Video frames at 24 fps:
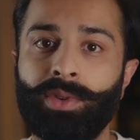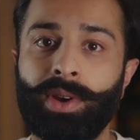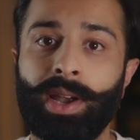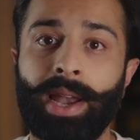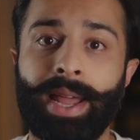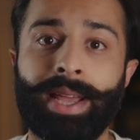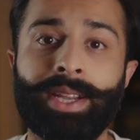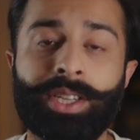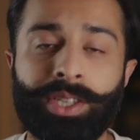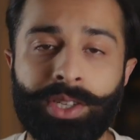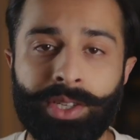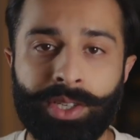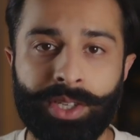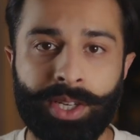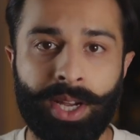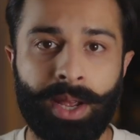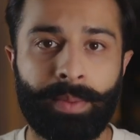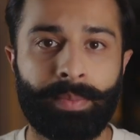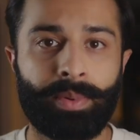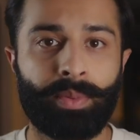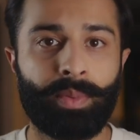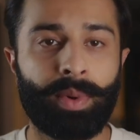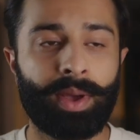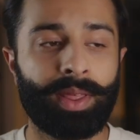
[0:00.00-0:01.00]

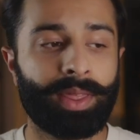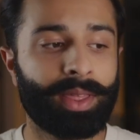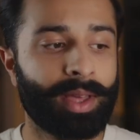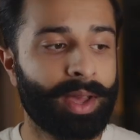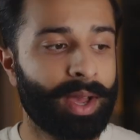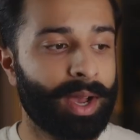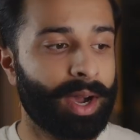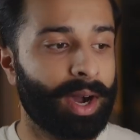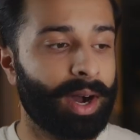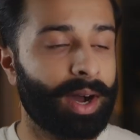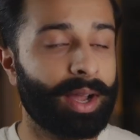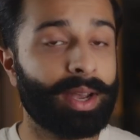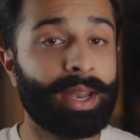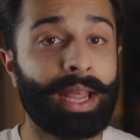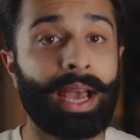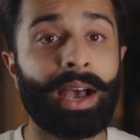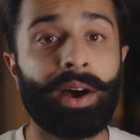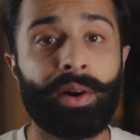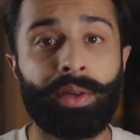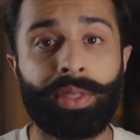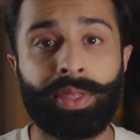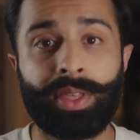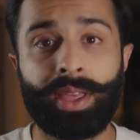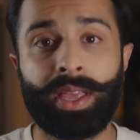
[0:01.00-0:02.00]
relationship with
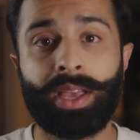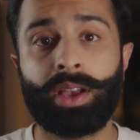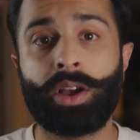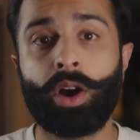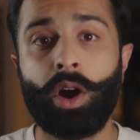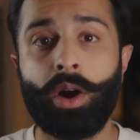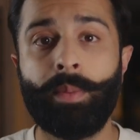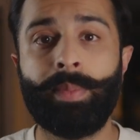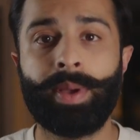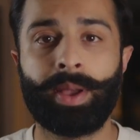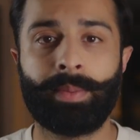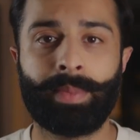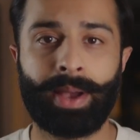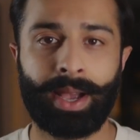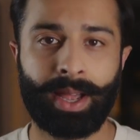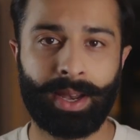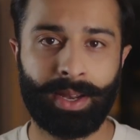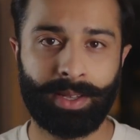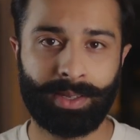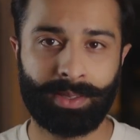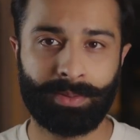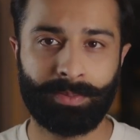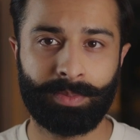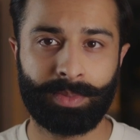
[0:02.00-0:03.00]
unhealthy coping
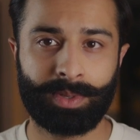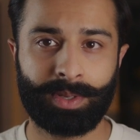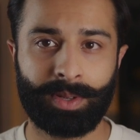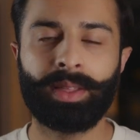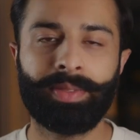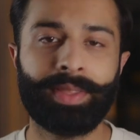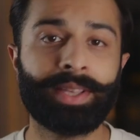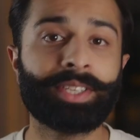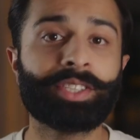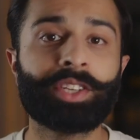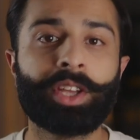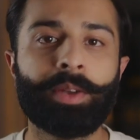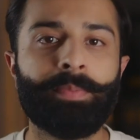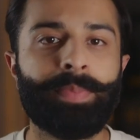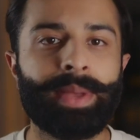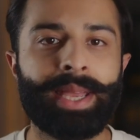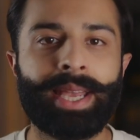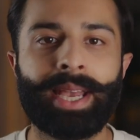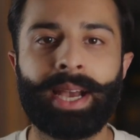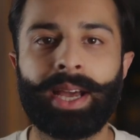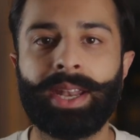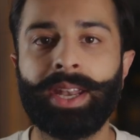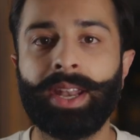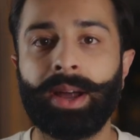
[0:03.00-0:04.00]
mechanisms. This could
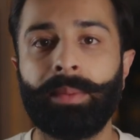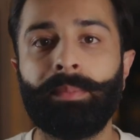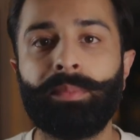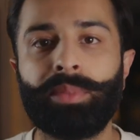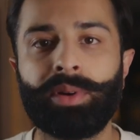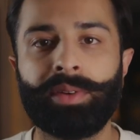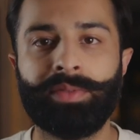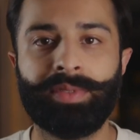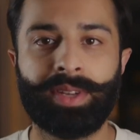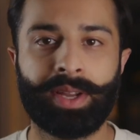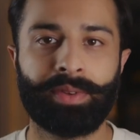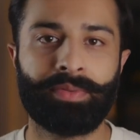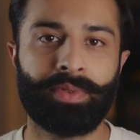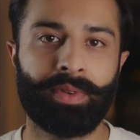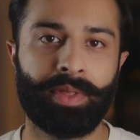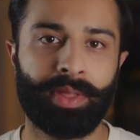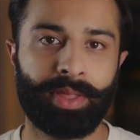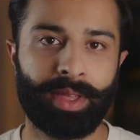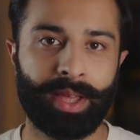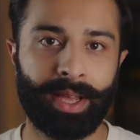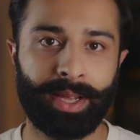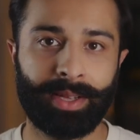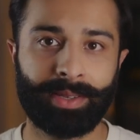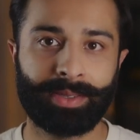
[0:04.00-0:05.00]
be a number of different
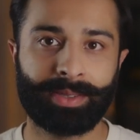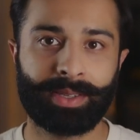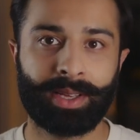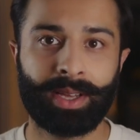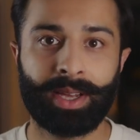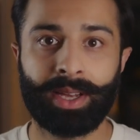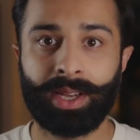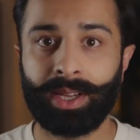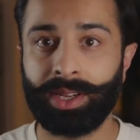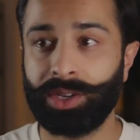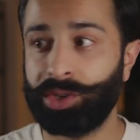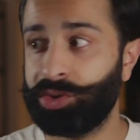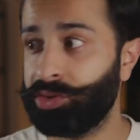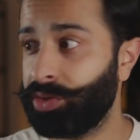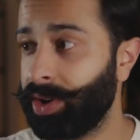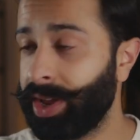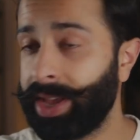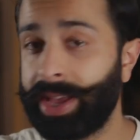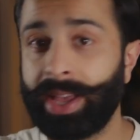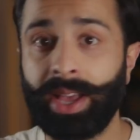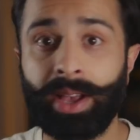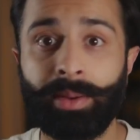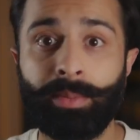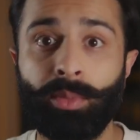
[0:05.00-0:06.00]
things:
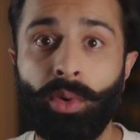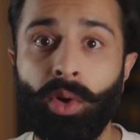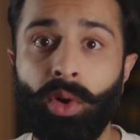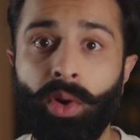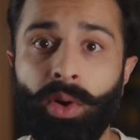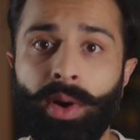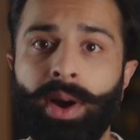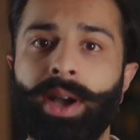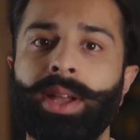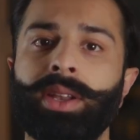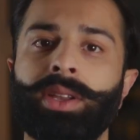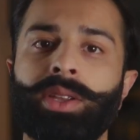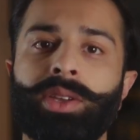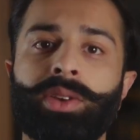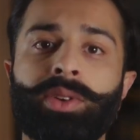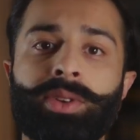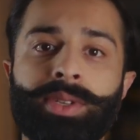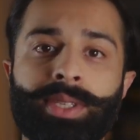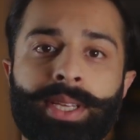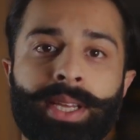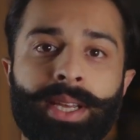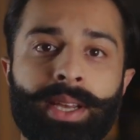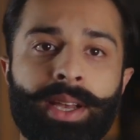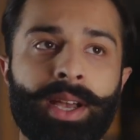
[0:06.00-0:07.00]
drinking more and
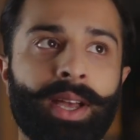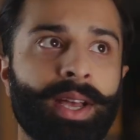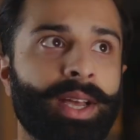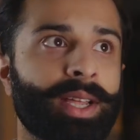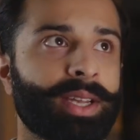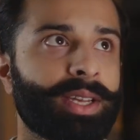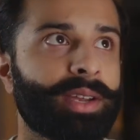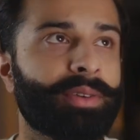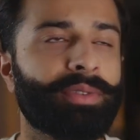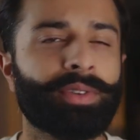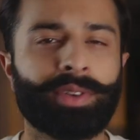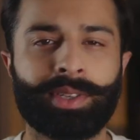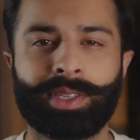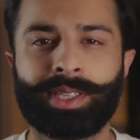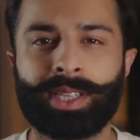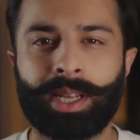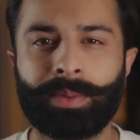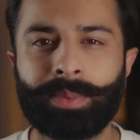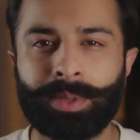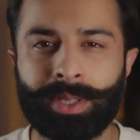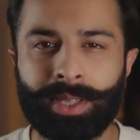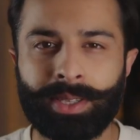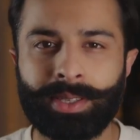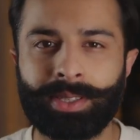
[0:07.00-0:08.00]
using different
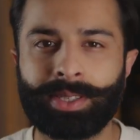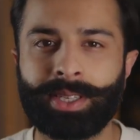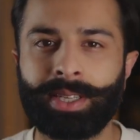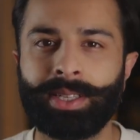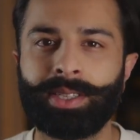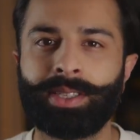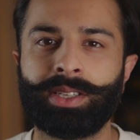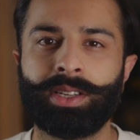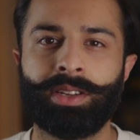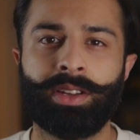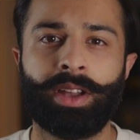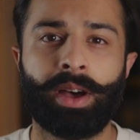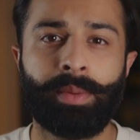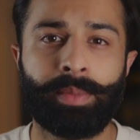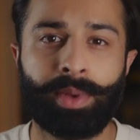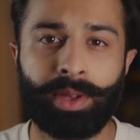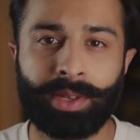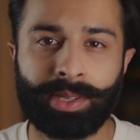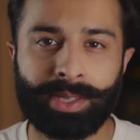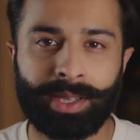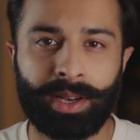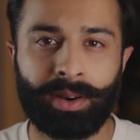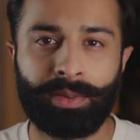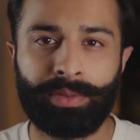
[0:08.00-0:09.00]
substances to numb
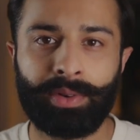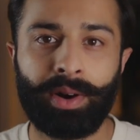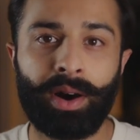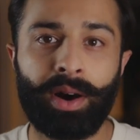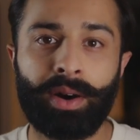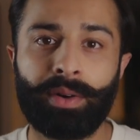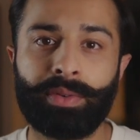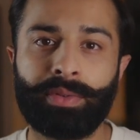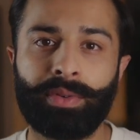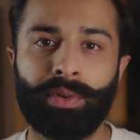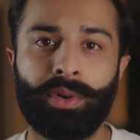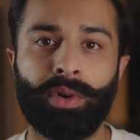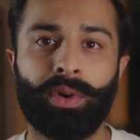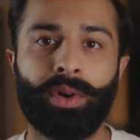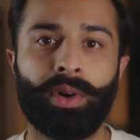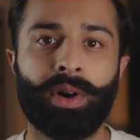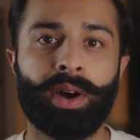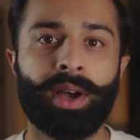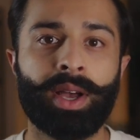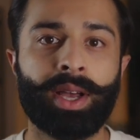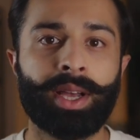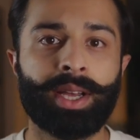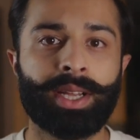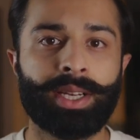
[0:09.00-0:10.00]
yourself off
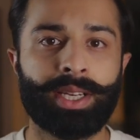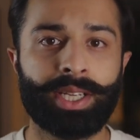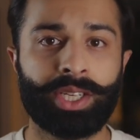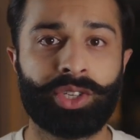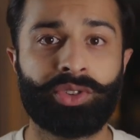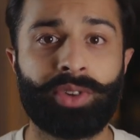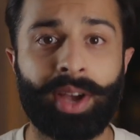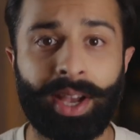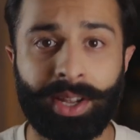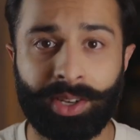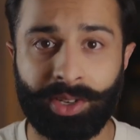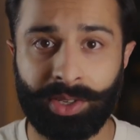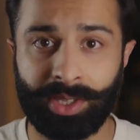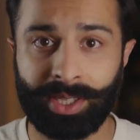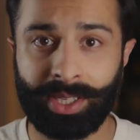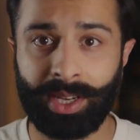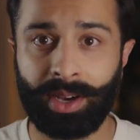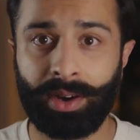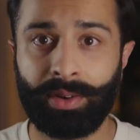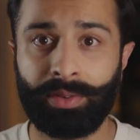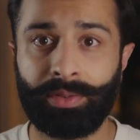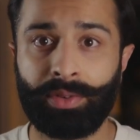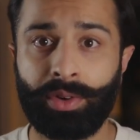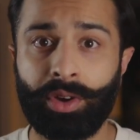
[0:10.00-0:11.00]
or distract
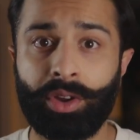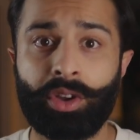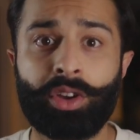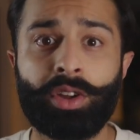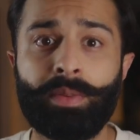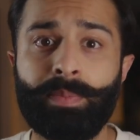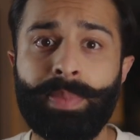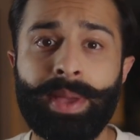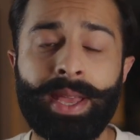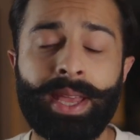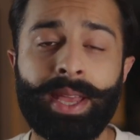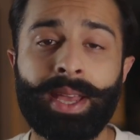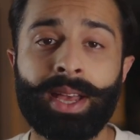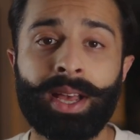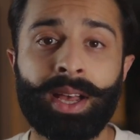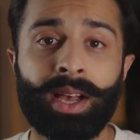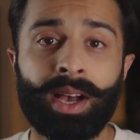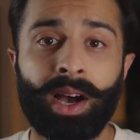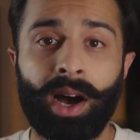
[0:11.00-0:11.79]
yourself. Or it could be